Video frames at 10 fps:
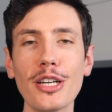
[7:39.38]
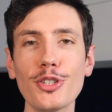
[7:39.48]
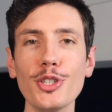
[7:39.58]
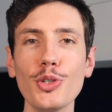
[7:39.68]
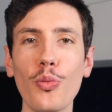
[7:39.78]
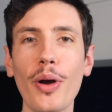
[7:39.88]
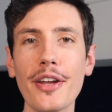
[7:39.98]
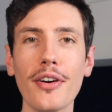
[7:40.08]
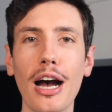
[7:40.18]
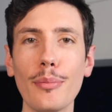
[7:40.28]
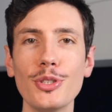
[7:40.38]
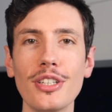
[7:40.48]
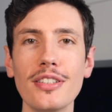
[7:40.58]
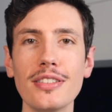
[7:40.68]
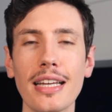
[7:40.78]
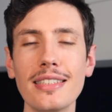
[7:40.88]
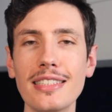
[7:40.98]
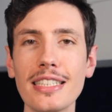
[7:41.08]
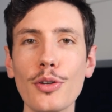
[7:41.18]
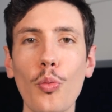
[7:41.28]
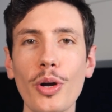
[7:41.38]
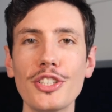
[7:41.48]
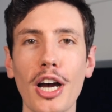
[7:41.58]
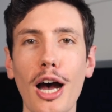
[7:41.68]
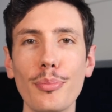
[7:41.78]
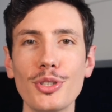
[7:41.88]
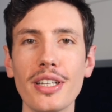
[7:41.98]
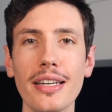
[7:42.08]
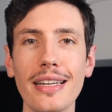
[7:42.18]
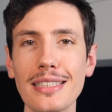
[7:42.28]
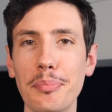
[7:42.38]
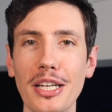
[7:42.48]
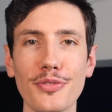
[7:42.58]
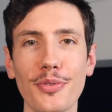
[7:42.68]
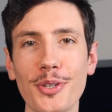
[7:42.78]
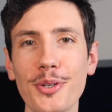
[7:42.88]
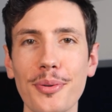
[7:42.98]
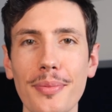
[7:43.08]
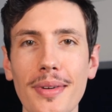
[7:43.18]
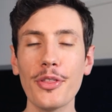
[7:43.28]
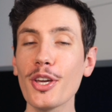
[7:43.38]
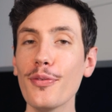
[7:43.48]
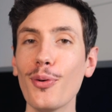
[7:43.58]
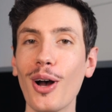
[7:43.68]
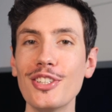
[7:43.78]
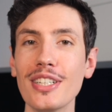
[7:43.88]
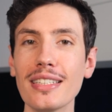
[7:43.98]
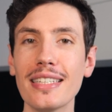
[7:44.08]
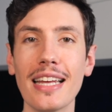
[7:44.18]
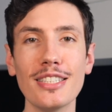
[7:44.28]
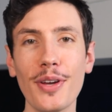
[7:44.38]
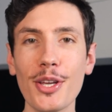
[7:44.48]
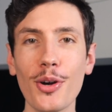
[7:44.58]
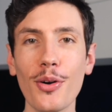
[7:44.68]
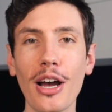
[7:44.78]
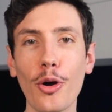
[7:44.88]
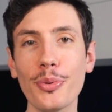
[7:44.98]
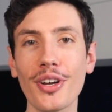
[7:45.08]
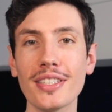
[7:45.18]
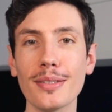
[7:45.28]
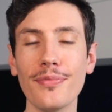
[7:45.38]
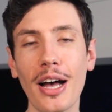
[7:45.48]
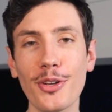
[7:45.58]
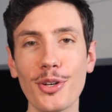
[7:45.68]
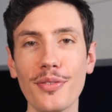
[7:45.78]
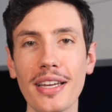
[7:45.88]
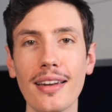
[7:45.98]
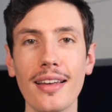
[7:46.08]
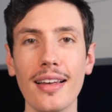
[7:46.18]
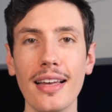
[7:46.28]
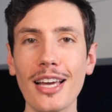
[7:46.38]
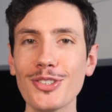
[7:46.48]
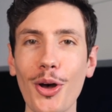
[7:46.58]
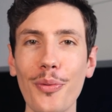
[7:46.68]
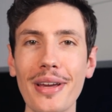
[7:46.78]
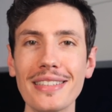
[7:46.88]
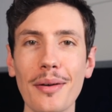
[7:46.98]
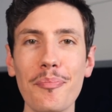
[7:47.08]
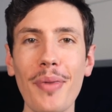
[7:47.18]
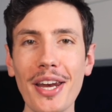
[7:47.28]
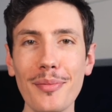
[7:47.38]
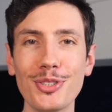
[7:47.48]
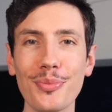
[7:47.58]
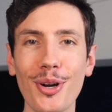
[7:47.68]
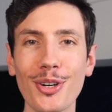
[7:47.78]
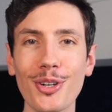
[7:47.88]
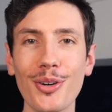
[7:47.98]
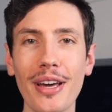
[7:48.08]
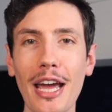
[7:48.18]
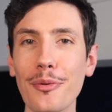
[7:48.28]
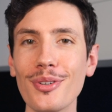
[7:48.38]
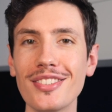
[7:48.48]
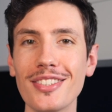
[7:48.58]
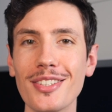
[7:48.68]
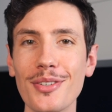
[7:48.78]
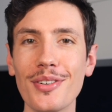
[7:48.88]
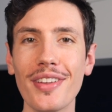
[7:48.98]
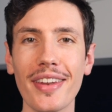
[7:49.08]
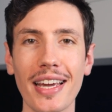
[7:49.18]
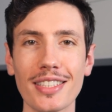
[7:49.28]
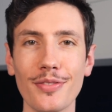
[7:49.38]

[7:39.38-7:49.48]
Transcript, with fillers: make sure you weigh your options and see which option is best for you. Now thank you for watching today's video, I hope you got some value out of it. And as always, my name is DeMarco, and I will see you in the next